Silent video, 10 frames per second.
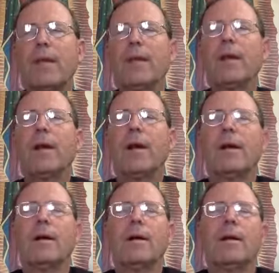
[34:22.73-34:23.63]
the
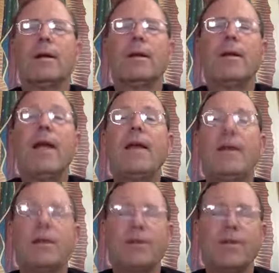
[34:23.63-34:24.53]
uh, the
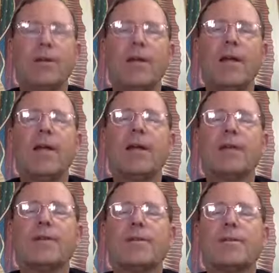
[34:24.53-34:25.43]
80s, the early
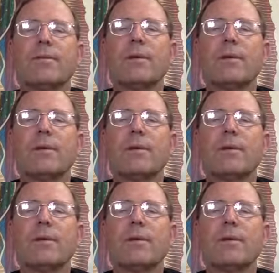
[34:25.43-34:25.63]
80s.